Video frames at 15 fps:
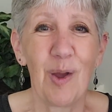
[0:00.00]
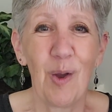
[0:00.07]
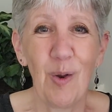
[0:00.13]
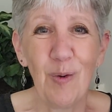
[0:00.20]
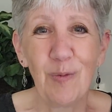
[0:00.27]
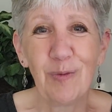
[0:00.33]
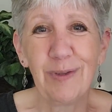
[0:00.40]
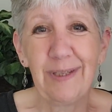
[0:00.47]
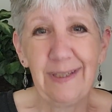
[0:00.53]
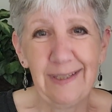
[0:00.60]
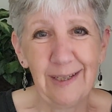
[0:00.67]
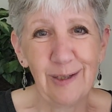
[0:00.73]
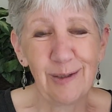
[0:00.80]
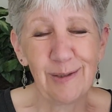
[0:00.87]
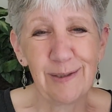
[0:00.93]
over the
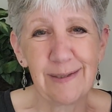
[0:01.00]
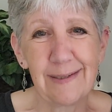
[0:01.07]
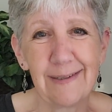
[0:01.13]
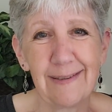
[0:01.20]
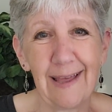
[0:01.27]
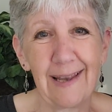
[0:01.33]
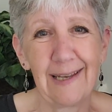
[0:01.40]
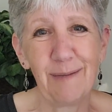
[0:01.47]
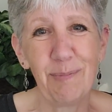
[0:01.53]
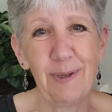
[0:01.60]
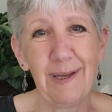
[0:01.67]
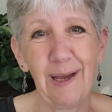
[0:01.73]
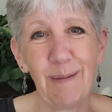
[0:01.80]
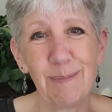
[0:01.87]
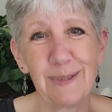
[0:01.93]
years, that had
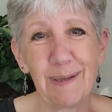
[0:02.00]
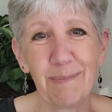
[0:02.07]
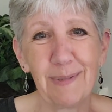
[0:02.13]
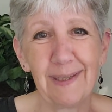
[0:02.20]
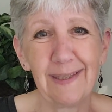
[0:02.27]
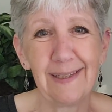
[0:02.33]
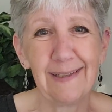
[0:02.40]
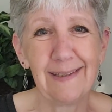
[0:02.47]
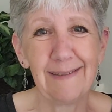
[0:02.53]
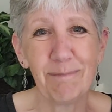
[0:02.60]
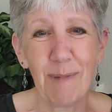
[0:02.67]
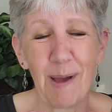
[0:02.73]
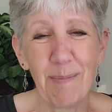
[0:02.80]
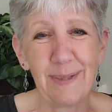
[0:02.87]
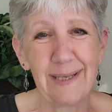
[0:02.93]
become something that
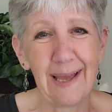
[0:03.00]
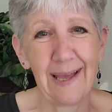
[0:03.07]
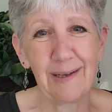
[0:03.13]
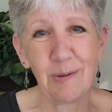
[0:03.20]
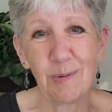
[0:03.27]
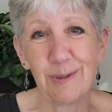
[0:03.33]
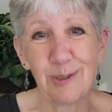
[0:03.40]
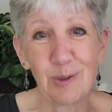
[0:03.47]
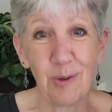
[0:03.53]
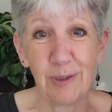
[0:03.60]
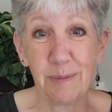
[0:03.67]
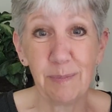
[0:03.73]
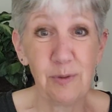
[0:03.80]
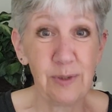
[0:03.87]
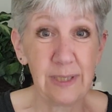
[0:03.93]
Mom and Dad always called
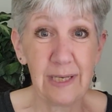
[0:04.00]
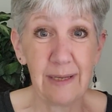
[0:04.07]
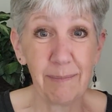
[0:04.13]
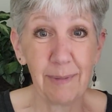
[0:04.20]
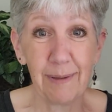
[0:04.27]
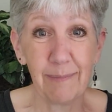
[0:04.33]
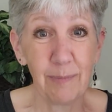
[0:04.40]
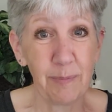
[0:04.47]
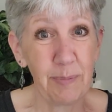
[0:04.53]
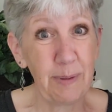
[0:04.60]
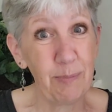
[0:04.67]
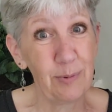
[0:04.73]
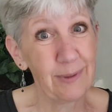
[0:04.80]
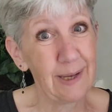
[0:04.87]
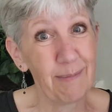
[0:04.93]
the museum. And when
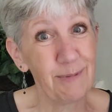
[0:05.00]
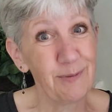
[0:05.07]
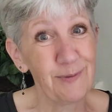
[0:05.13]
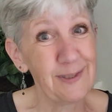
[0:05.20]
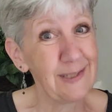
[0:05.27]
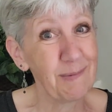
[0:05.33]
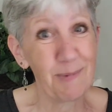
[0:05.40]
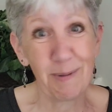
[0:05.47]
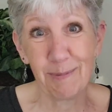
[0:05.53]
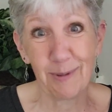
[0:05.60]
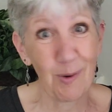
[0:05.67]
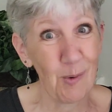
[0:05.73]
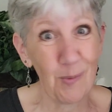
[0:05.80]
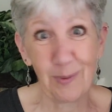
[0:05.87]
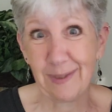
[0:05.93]
people would come to visit, we would
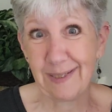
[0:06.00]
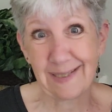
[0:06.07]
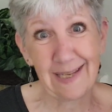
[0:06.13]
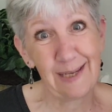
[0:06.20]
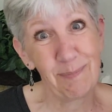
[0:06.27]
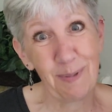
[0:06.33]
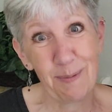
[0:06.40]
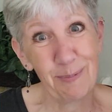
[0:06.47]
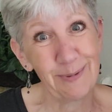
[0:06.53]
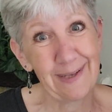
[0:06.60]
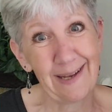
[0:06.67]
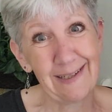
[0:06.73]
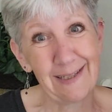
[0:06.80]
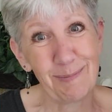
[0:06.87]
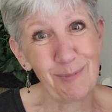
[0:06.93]
always take people
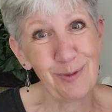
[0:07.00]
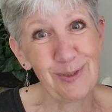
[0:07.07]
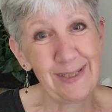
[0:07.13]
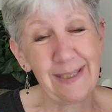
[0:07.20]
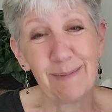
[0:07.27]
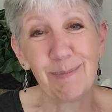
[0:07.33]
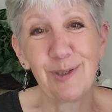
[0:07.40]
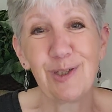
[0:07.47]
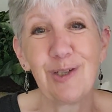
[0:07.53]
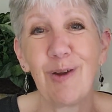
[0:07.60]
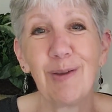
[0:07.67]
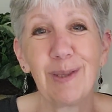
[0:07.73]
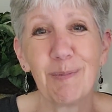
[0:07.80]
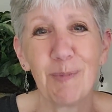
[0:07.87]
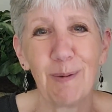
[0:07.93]
down to the museum to
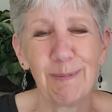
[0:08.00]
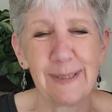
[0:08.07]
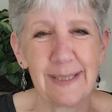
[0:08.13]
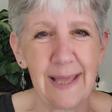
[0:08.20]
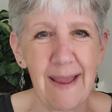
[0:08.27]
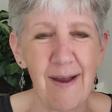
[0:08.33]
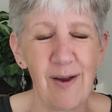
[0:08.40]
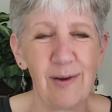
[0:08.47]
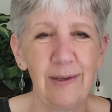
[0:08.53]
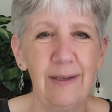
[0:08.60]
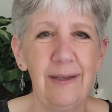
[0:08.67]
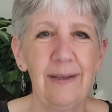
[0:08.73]
show them what was there.